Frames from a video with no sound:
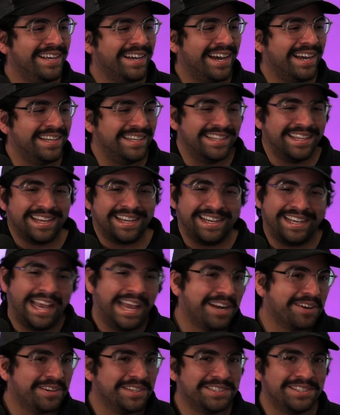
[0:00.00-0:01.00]
I did like a
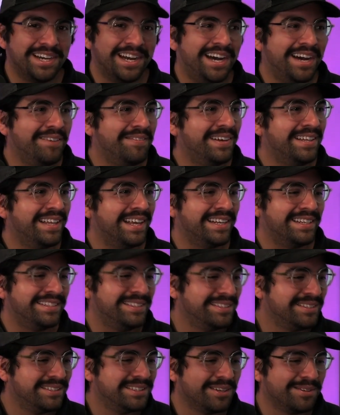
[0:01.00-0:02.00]
catering job. I like
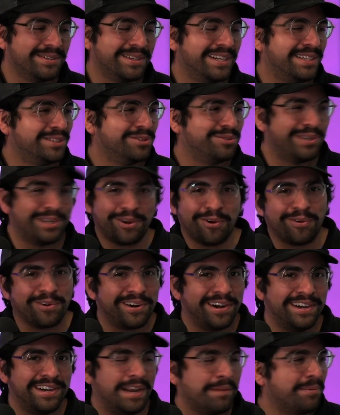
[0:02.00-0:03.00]
sold it on the street corner
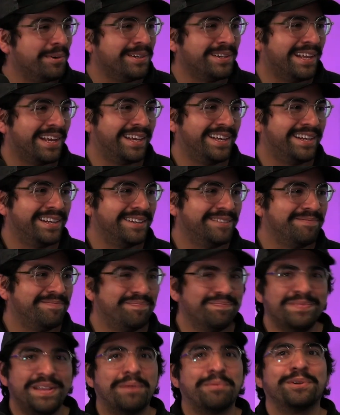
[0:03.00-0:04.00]
in a neighborhood, like in a
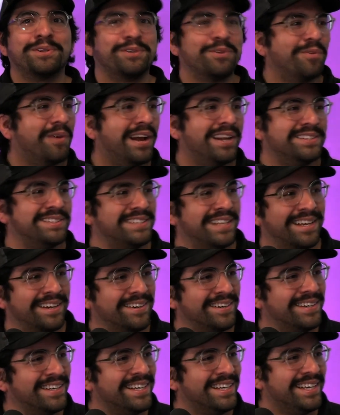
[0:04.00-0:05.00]
neighborhood garage
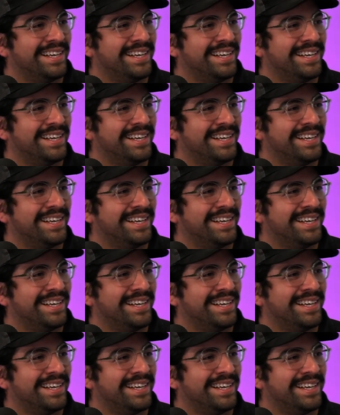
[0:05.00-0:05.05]
sale,